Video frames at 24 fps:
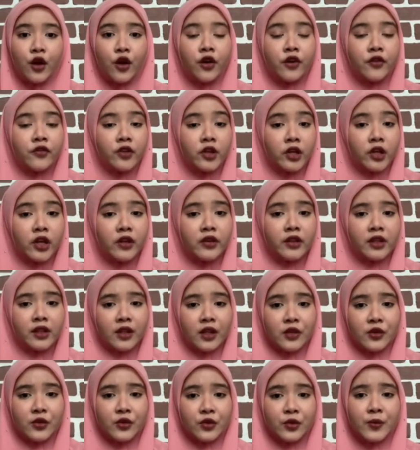overcrowded
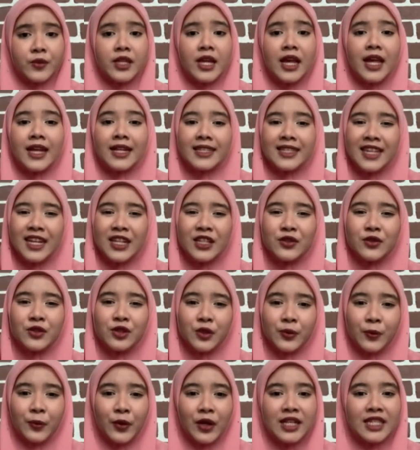classrooms tend to
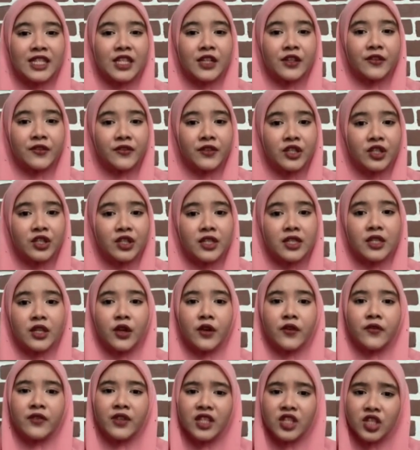suppress the efficiency
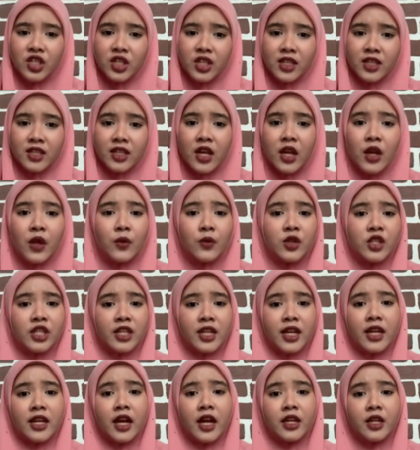of teachings, which
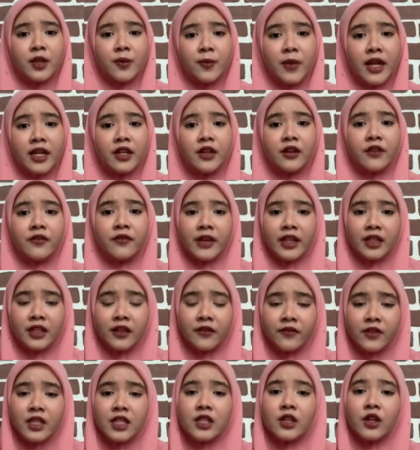can undermine the
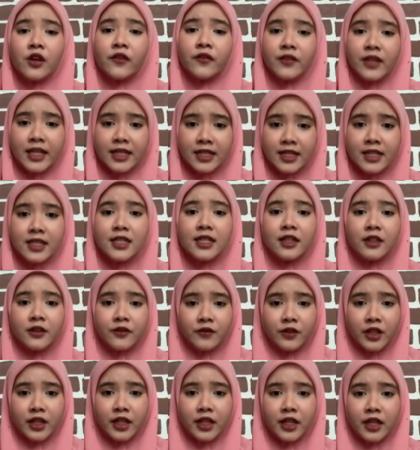effectiveness of lesson
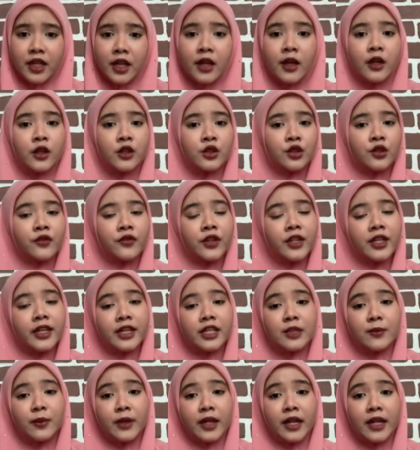delivery. To further
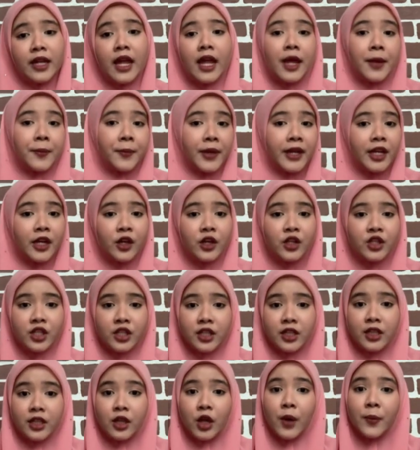explain,
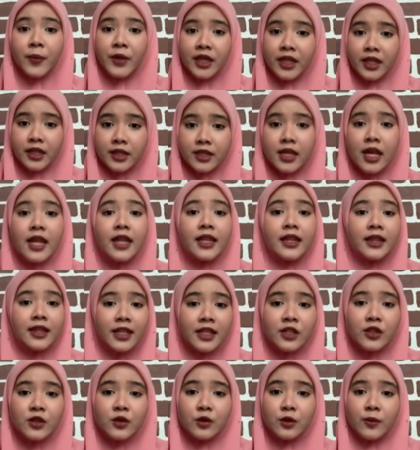pedagogical competence
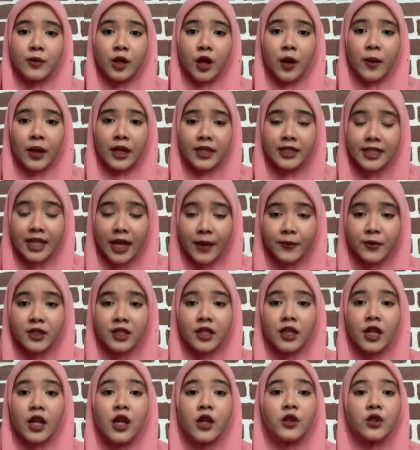needs to become
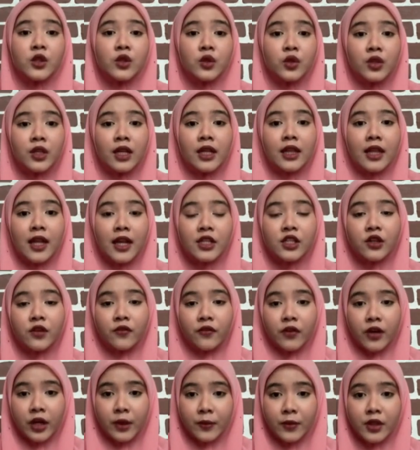adapted to the class
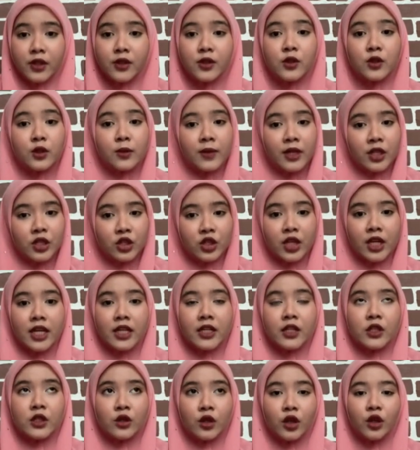environment to make sure it
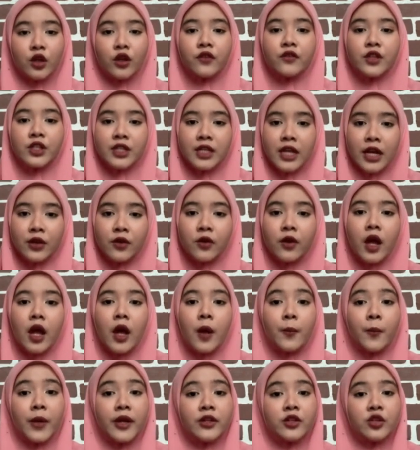is not overshadowed
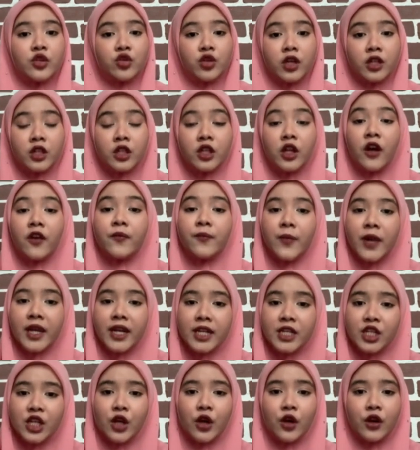by the struggle of
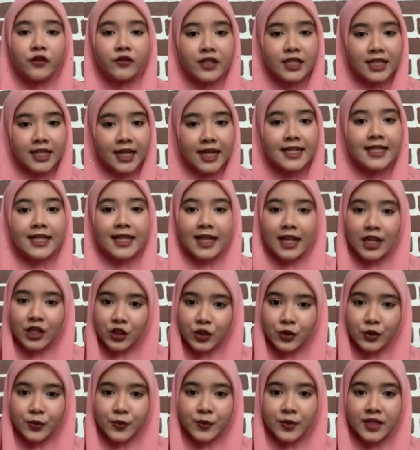managing oversized
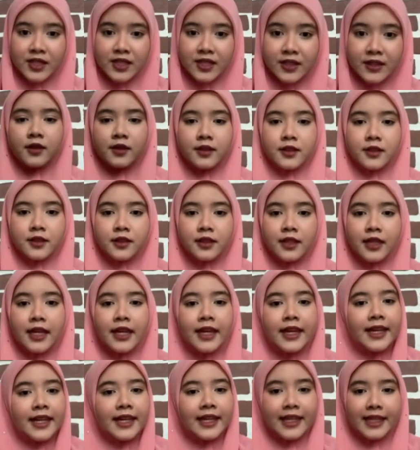classrooms.
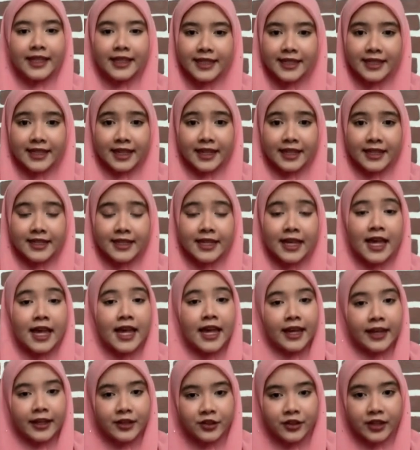In this case,
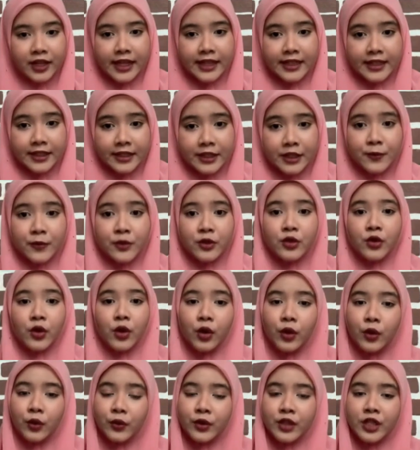educators must
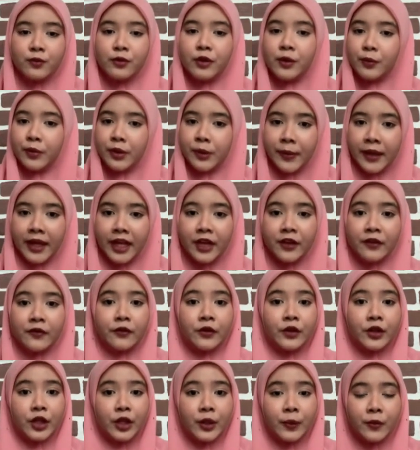always be prepared for
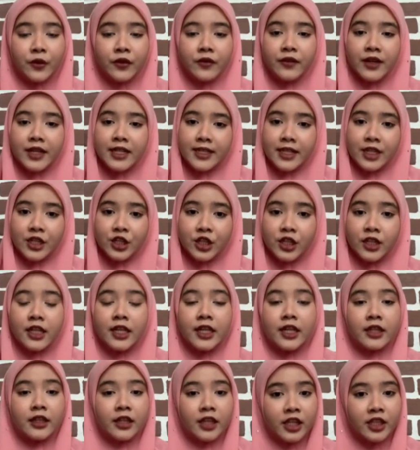improvisation
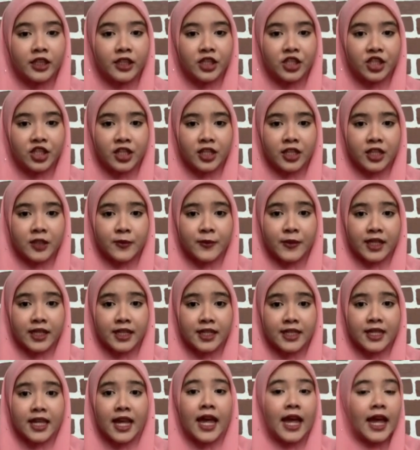in their teachings because
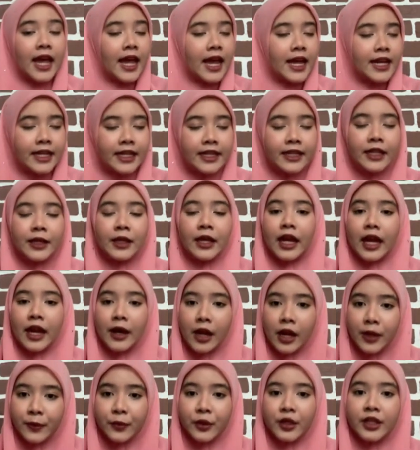anything
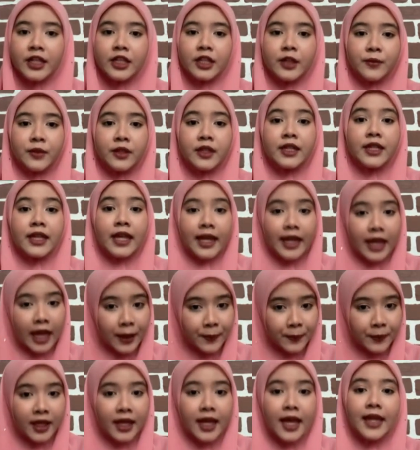unpredictable can
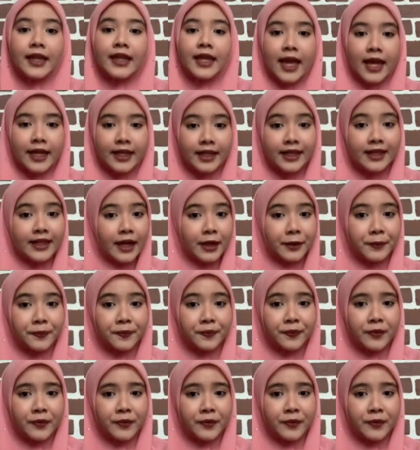happen at any time.